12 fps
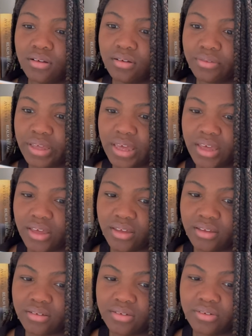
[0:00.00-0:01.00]
Okay,
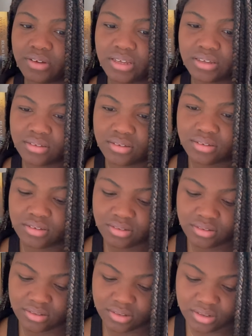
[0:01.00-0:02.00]
so I guess
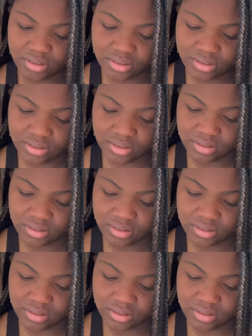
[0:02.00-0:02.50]
it's like